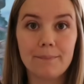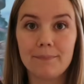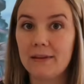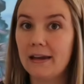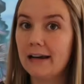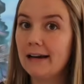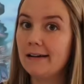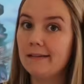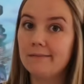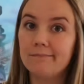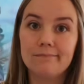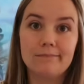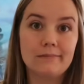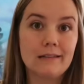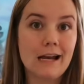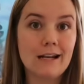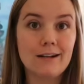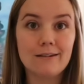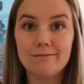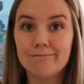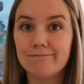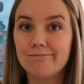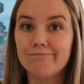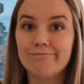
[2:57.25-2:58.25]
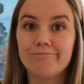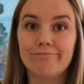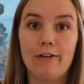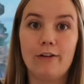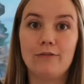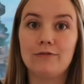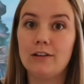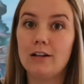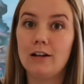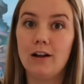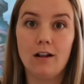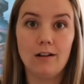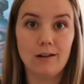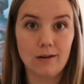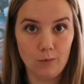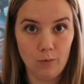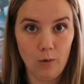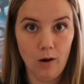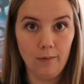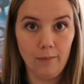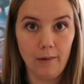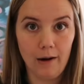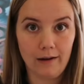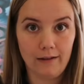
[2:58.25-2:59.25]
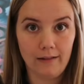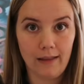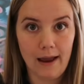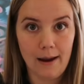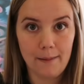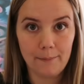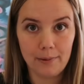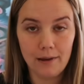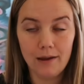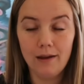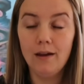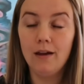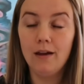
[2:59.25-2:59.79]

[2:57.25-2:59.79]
like a $10, $15 Walmart lamp.